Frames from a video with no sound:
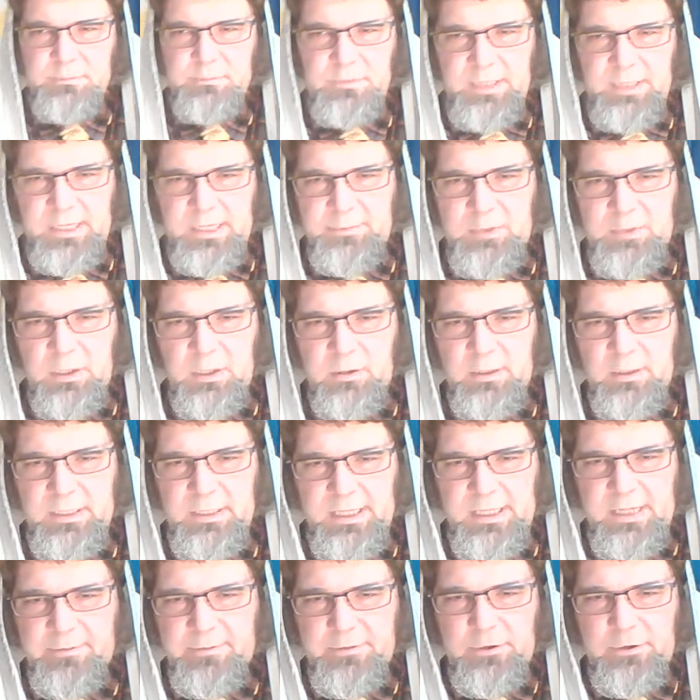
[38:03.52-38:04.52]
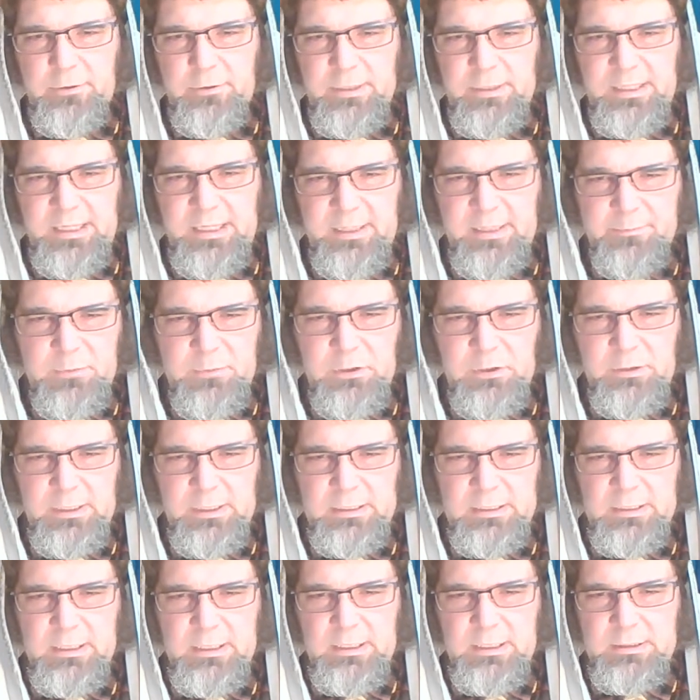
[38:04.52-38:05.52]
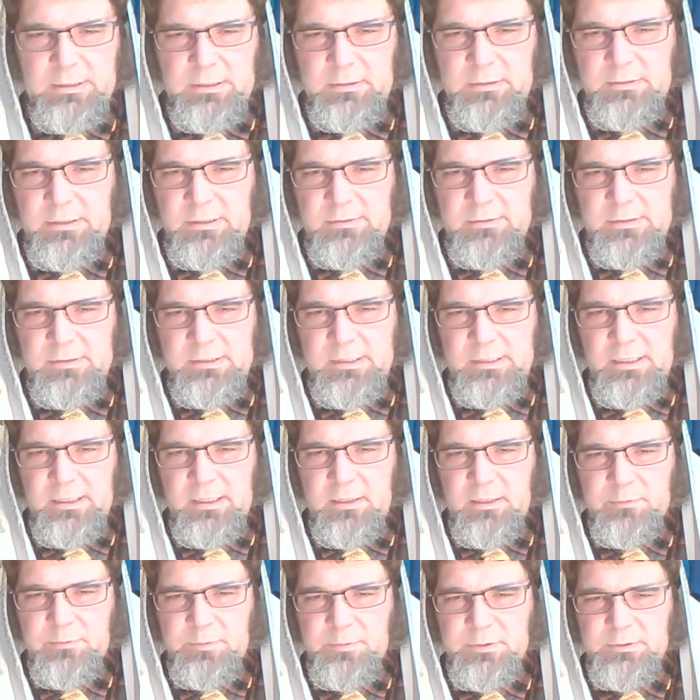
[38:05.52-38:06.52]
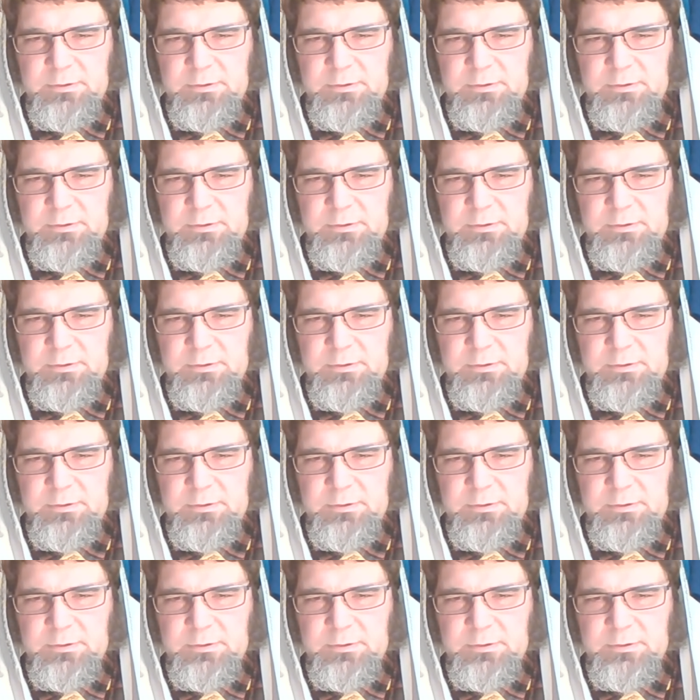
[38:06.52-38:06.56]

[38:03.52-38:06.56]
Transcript: Keep going. Keep going. Keep going. Don't ever stop.